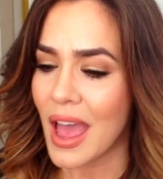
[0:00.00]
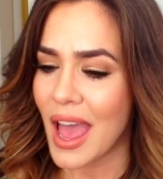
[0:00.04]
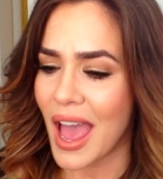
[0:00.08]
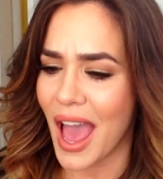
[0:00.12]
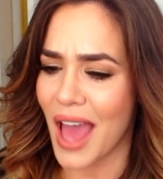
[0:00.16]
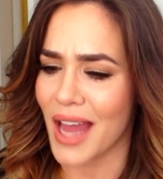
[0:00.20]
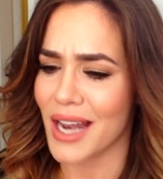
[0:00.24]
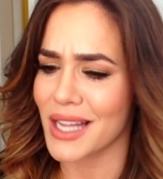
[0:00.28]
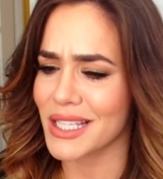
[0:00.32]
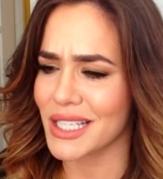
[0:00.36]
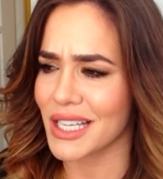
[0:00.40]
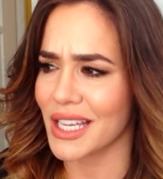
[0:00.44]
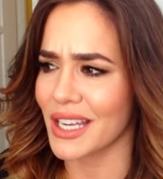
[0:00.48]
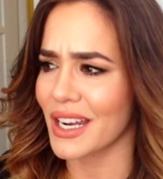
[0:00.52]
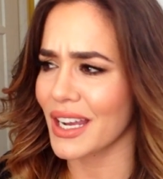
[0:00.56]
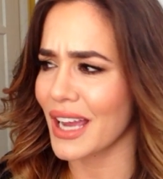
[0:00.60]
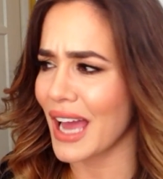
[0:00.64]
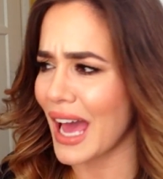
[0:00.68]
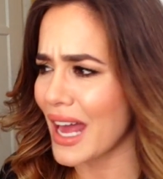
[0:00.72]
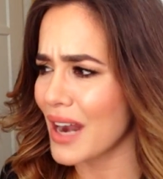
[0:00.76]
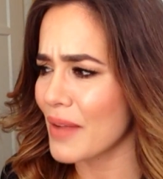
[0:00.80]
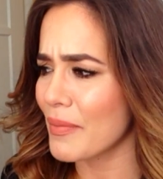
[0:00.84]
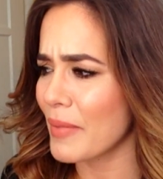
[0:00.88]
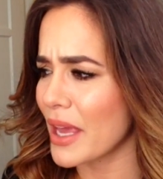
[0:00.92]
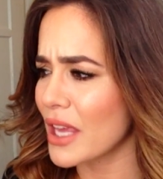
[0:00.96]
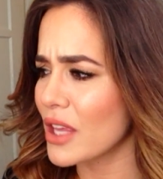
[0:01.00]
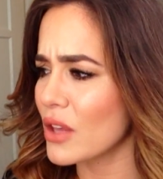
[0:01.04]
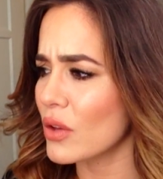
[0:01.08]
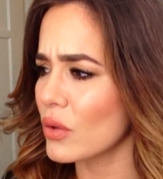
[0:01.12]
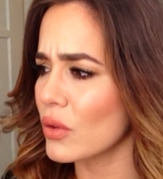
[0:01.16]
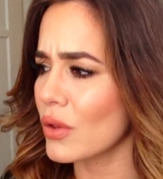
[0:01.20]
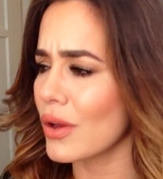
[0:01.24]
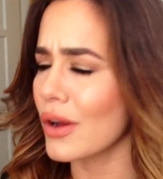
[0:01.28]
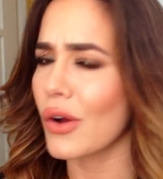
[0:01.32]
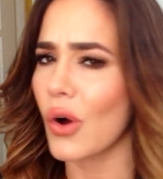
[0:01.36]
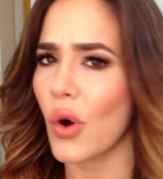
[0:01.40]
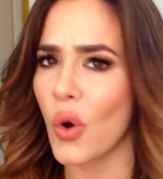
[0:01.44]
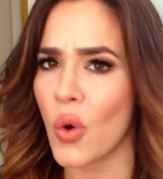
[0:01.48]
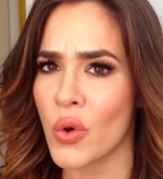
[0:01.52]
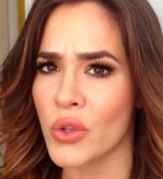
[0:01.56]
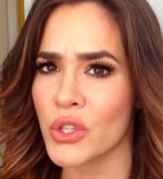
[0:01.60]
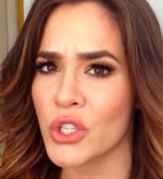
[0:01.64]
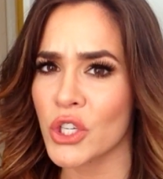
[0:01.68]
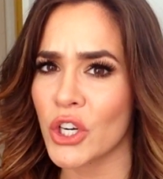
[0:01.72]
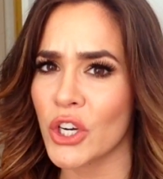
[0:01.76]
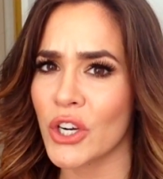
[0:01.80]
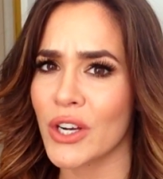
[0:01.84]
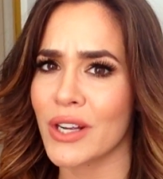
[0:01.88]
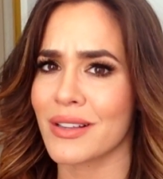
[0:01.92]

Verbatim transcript: and it's gonna kind of make you look older,